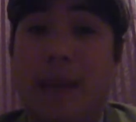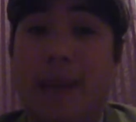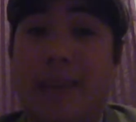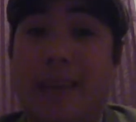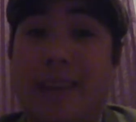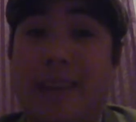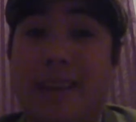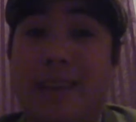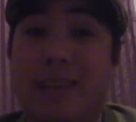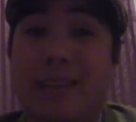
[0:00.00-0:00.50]

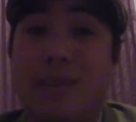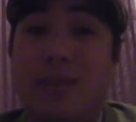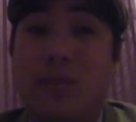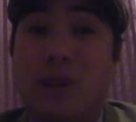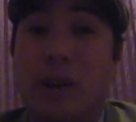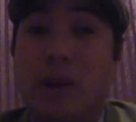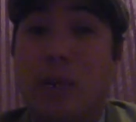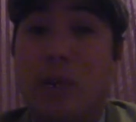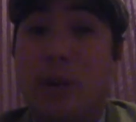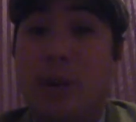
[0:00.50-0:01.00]
and they get to
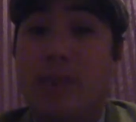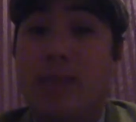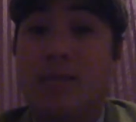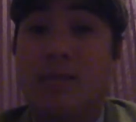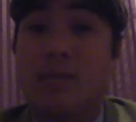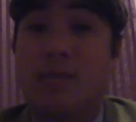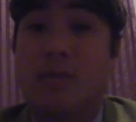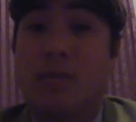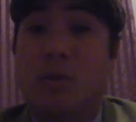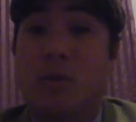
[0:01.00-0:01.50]
try and win the
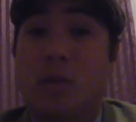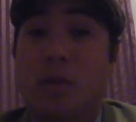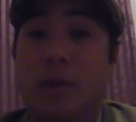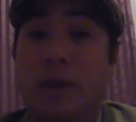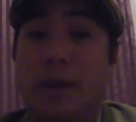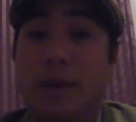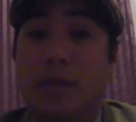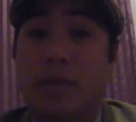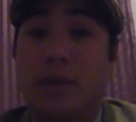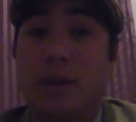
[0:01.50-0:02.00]
Civil War
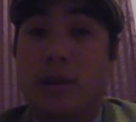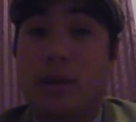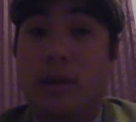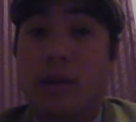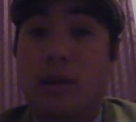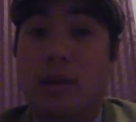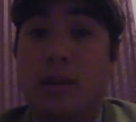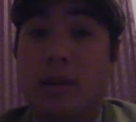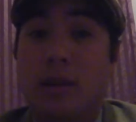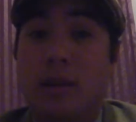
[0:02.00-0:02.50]
next week.
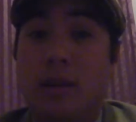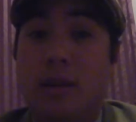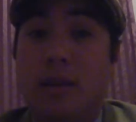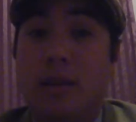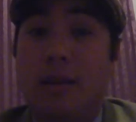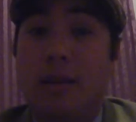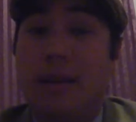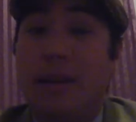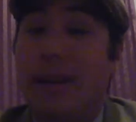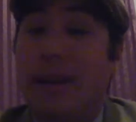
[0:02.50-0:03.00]

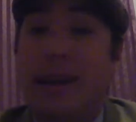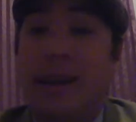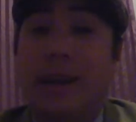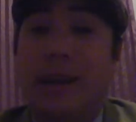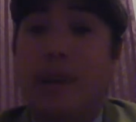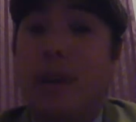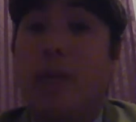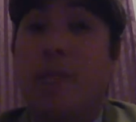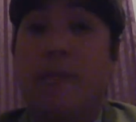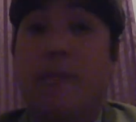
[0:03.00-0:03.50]
They got to
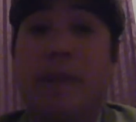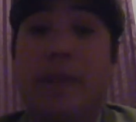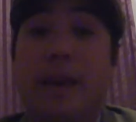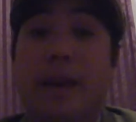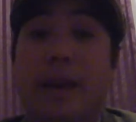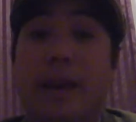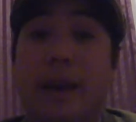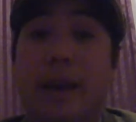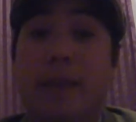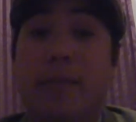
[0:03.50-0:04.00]
get up for
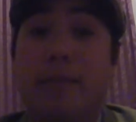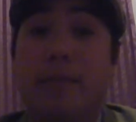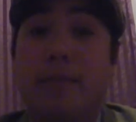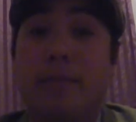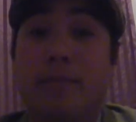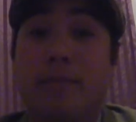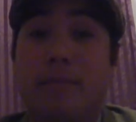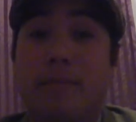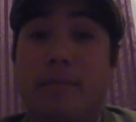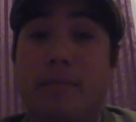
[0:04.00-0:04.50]
that game,
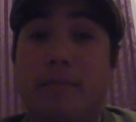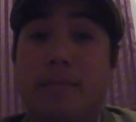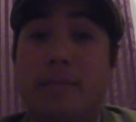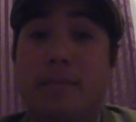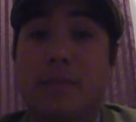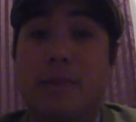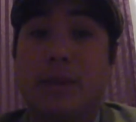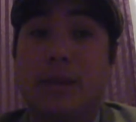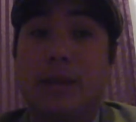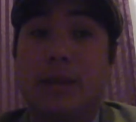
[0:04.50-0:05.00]

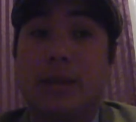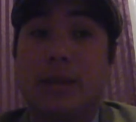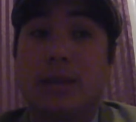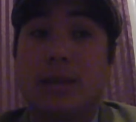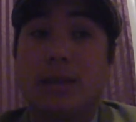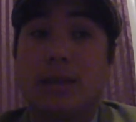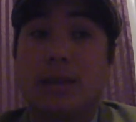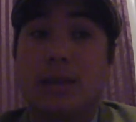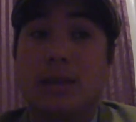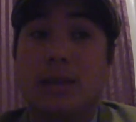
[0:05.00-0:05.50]
because